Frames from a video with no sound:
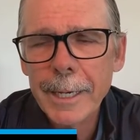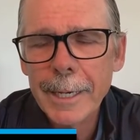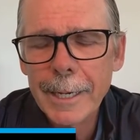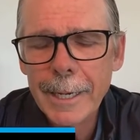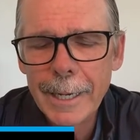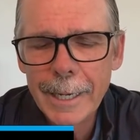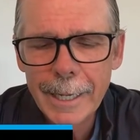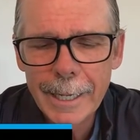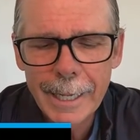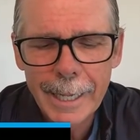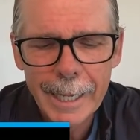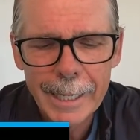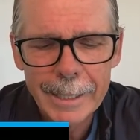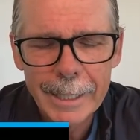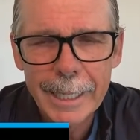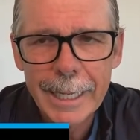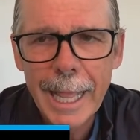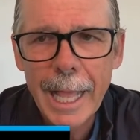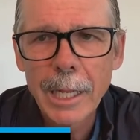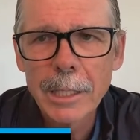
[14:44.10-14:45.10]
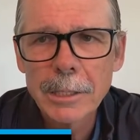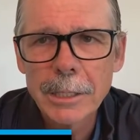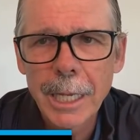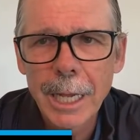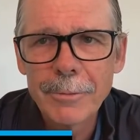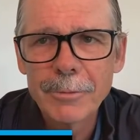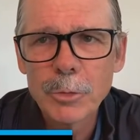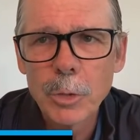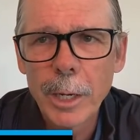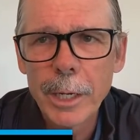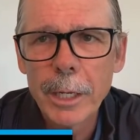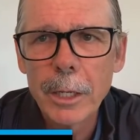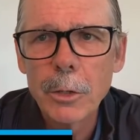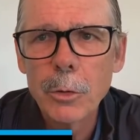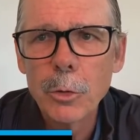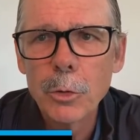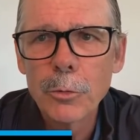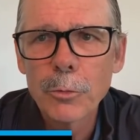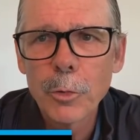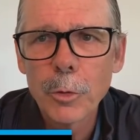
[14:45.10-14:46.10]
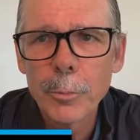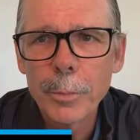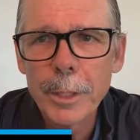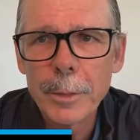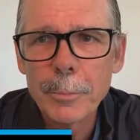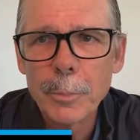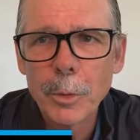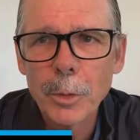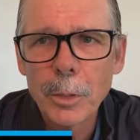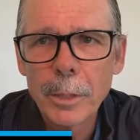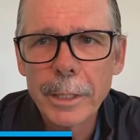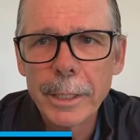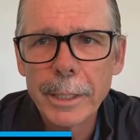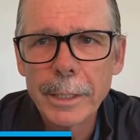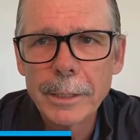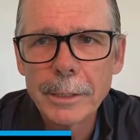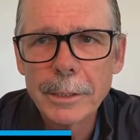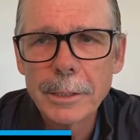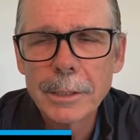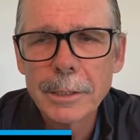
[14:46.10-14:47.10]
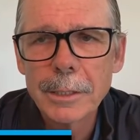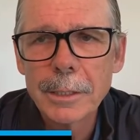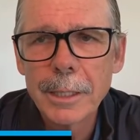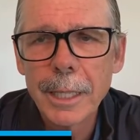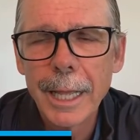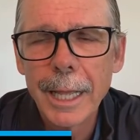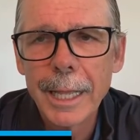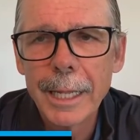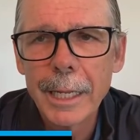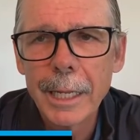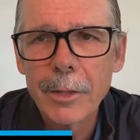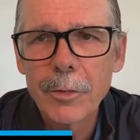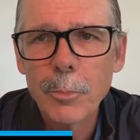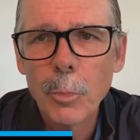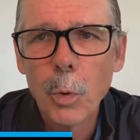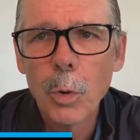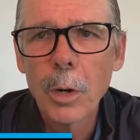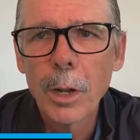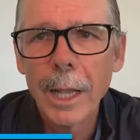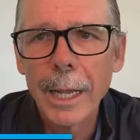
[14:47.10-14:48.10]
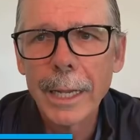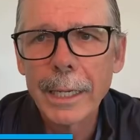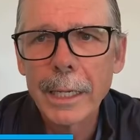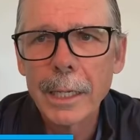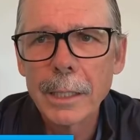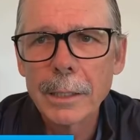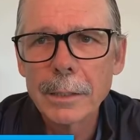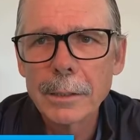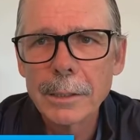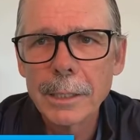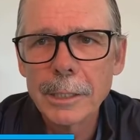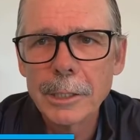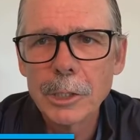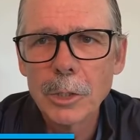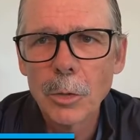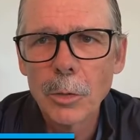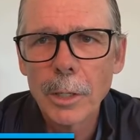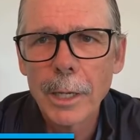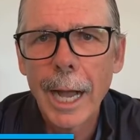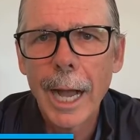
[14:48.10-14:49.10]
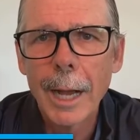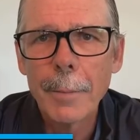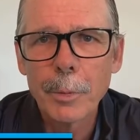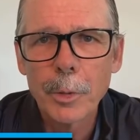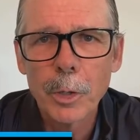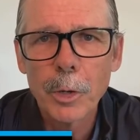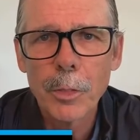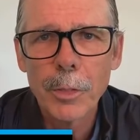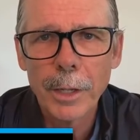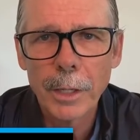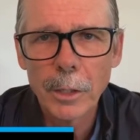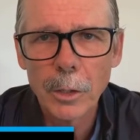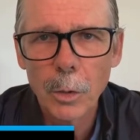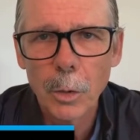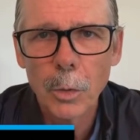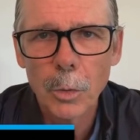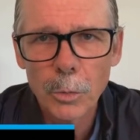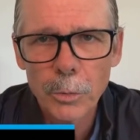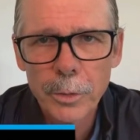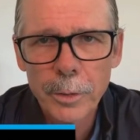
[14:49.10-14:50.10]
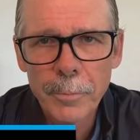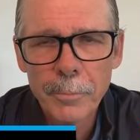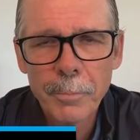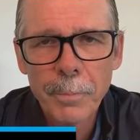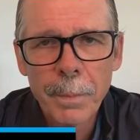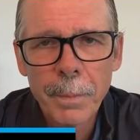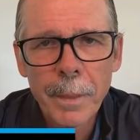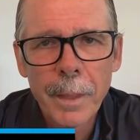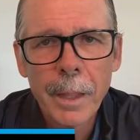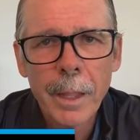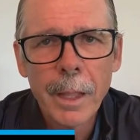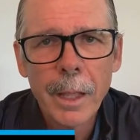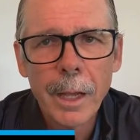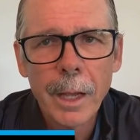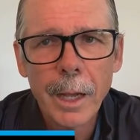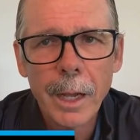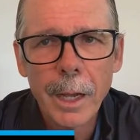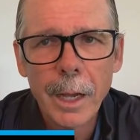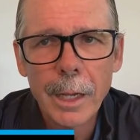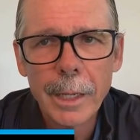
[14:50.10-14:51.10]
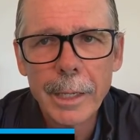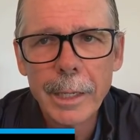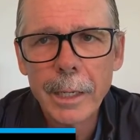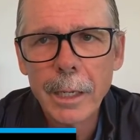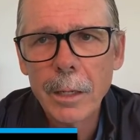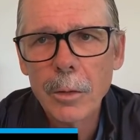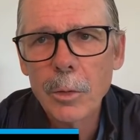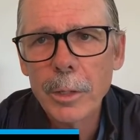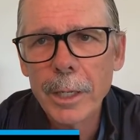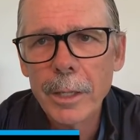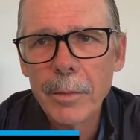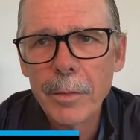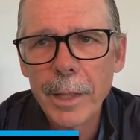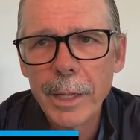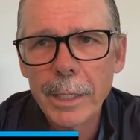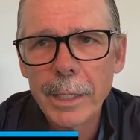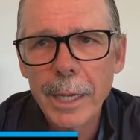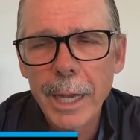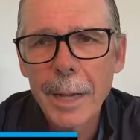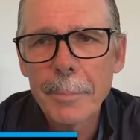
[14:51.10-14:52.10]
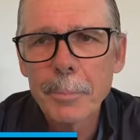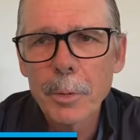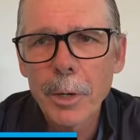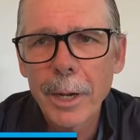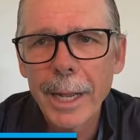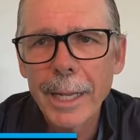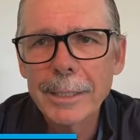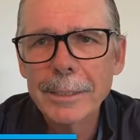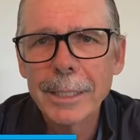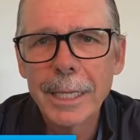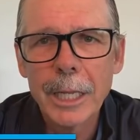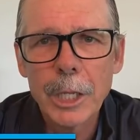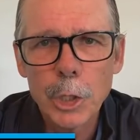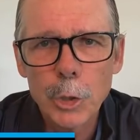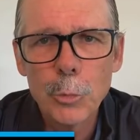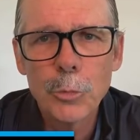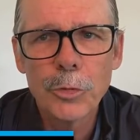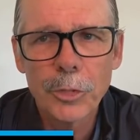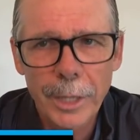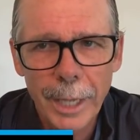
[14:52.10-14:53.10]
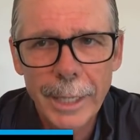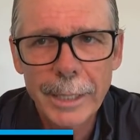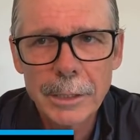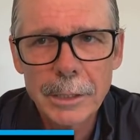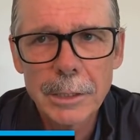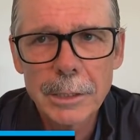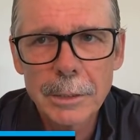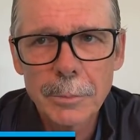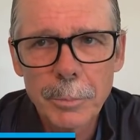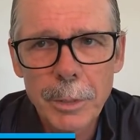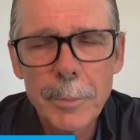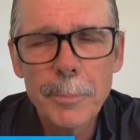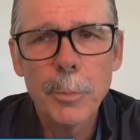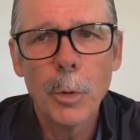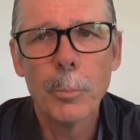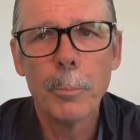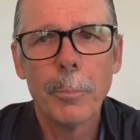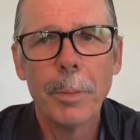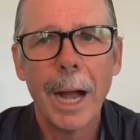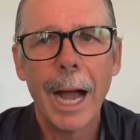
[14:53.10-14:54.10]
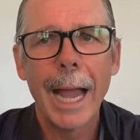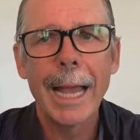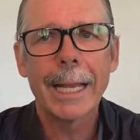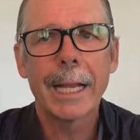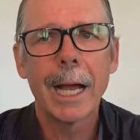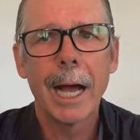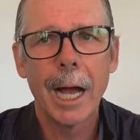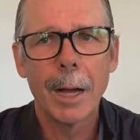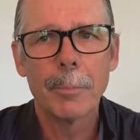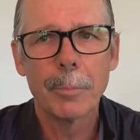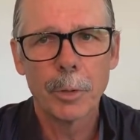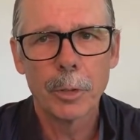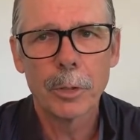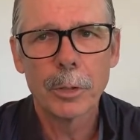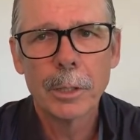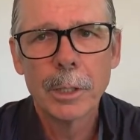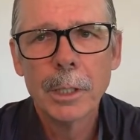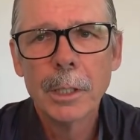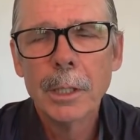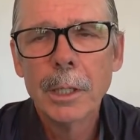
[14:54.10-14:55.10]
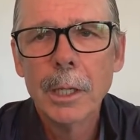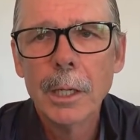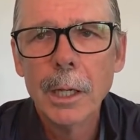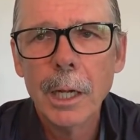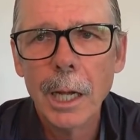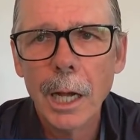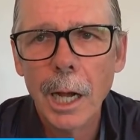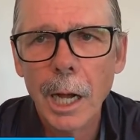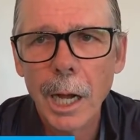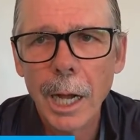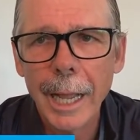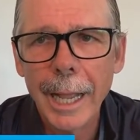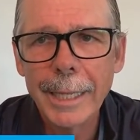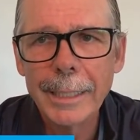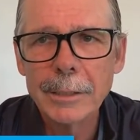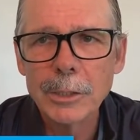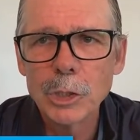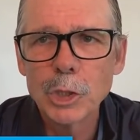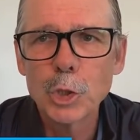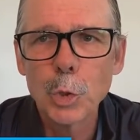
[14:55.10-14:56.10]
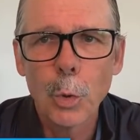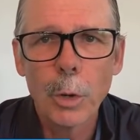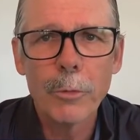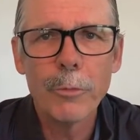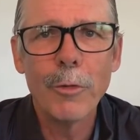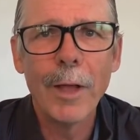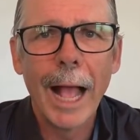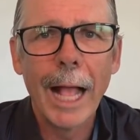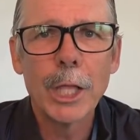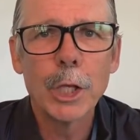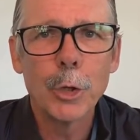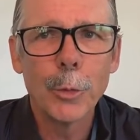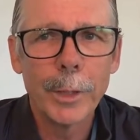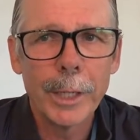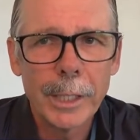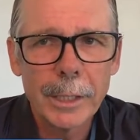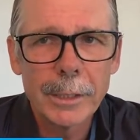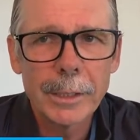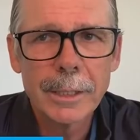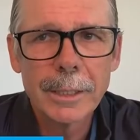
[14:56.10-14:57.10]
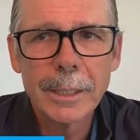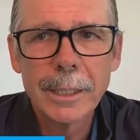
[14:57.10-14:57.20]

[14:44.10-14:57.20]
And the analogy I've tried to use for people is that it's more like digital copper than gold. In that copper has a use case. People buy copper and store value in it,